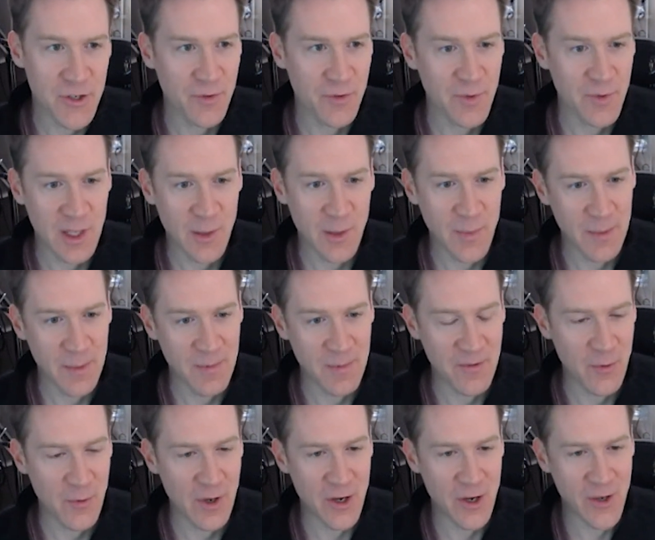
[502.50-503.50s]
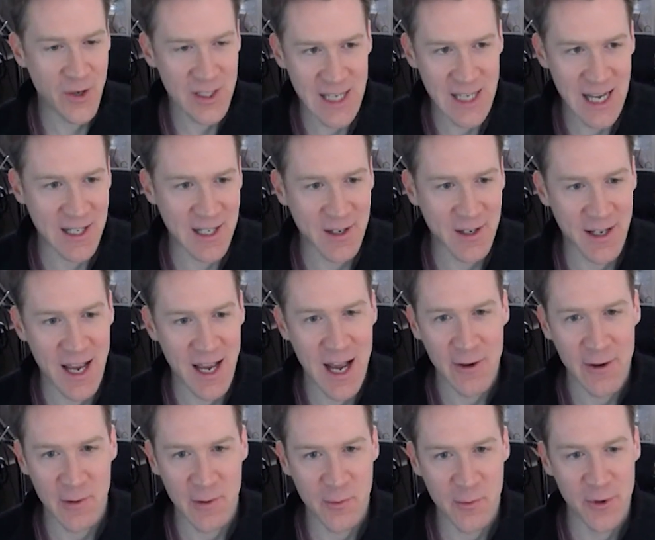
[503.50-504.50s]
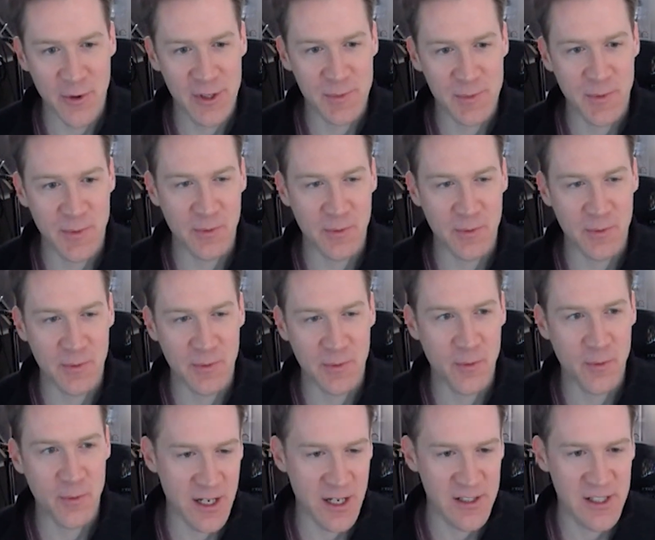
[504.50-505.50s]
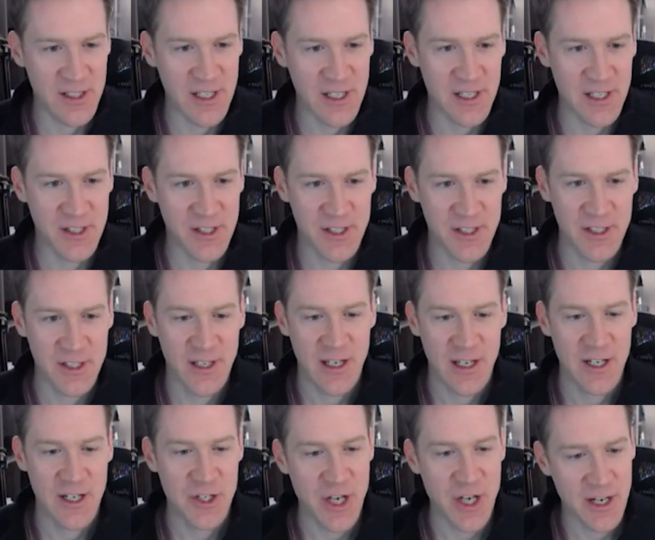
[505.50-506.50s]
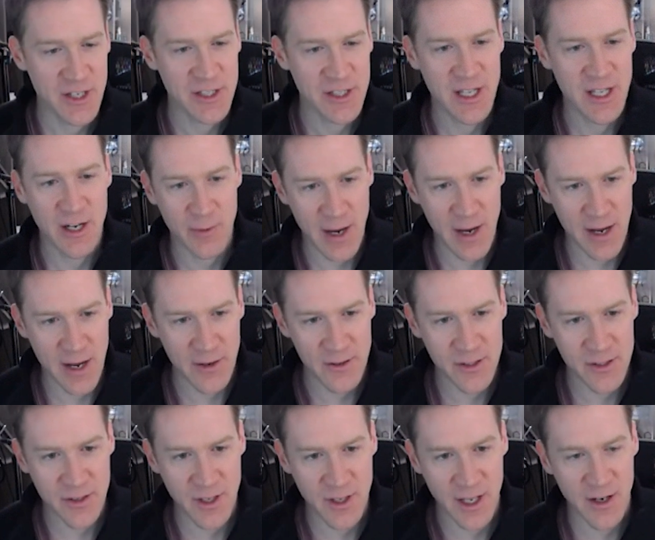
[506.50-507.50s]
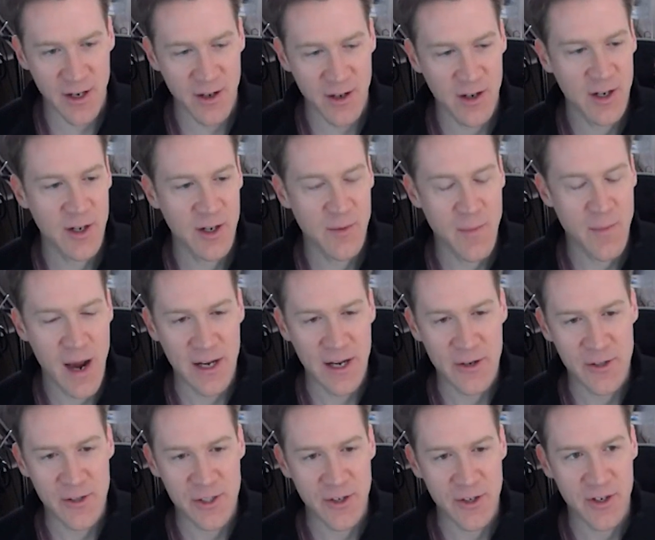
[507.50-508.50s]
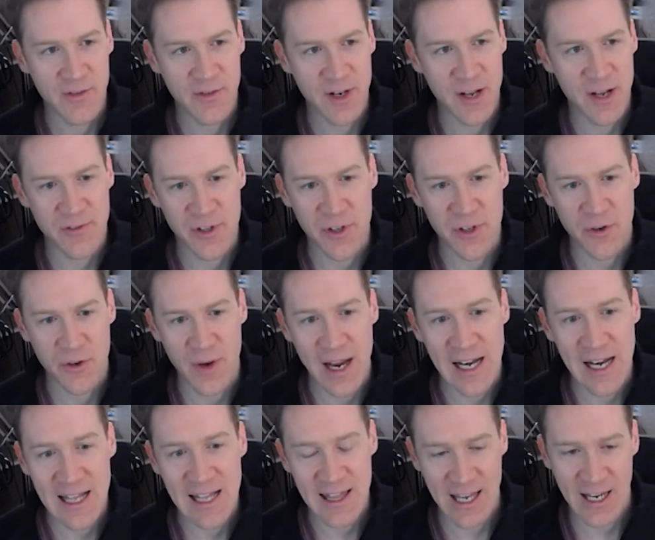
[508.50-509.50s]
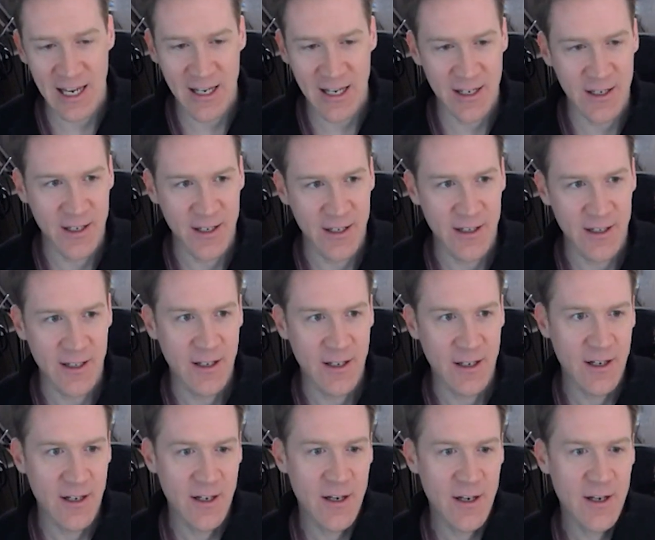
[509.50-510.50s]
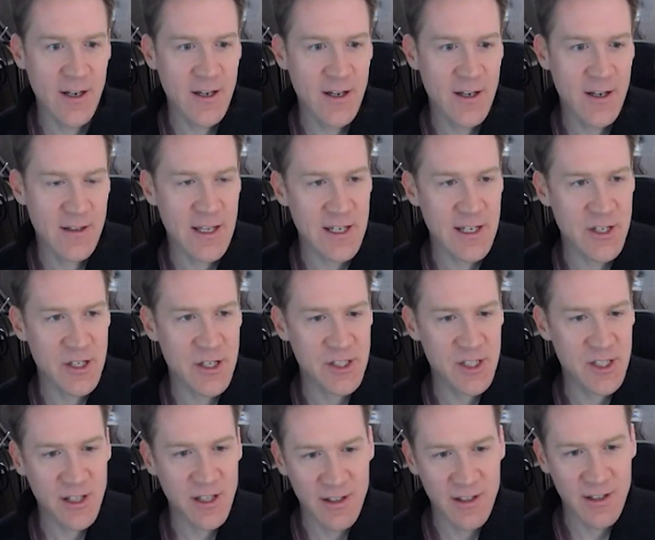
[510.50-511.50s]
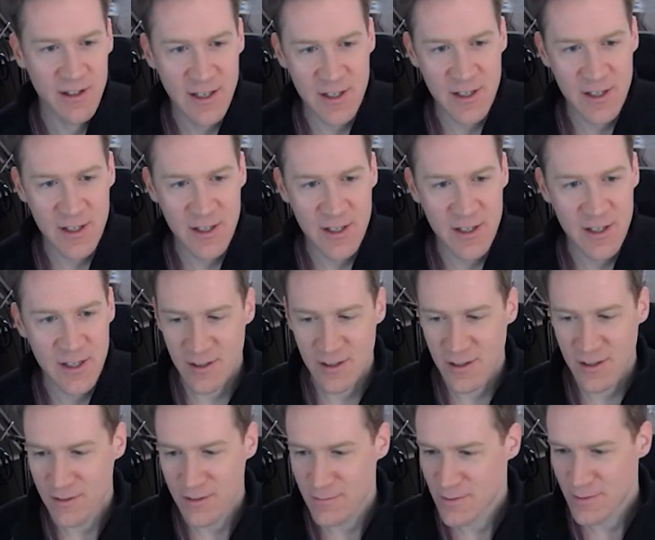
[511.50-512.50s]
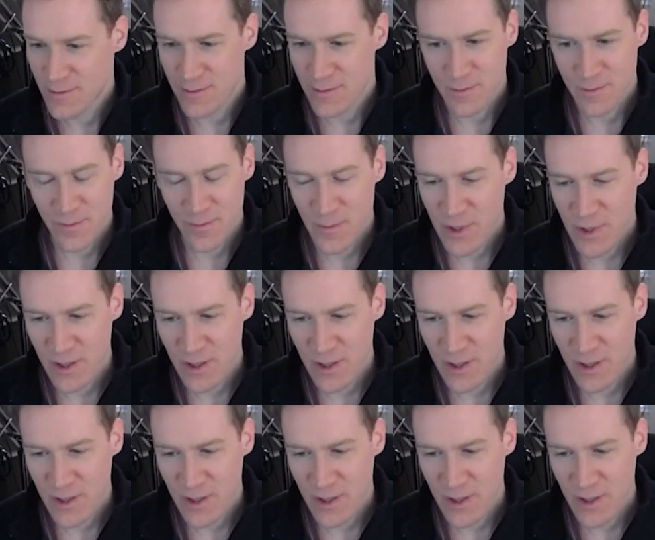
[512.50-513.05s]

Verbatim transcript: Uh, you should read the BIP if you want to know exactly how it works. But what it does is it changes that around so that miners don't even have to do anything. They just co- they just uh,